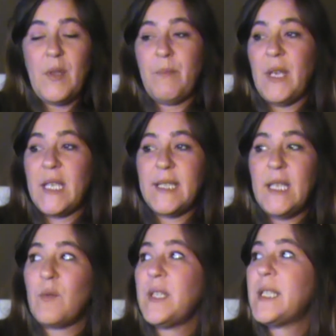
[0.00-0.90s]
because he
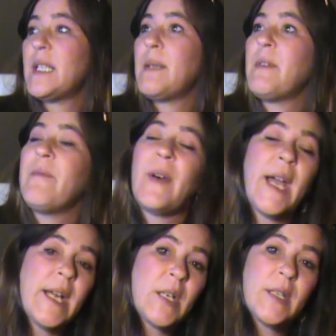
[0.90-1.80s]
had recently been
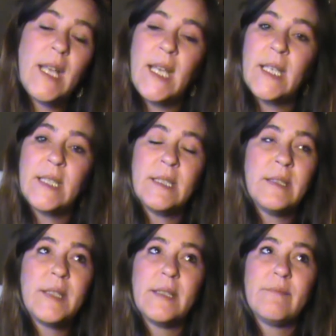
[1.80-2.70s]
fired
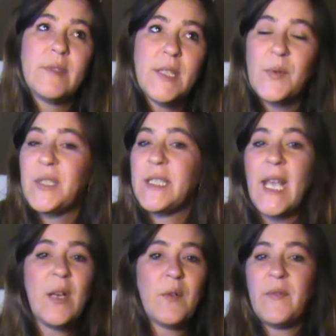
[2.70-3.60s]
and just wanted to
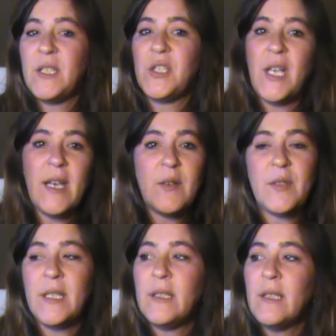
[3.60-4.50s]
take revenge out
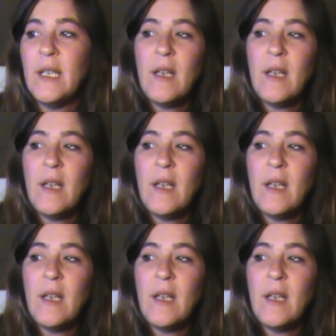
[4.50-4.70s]
on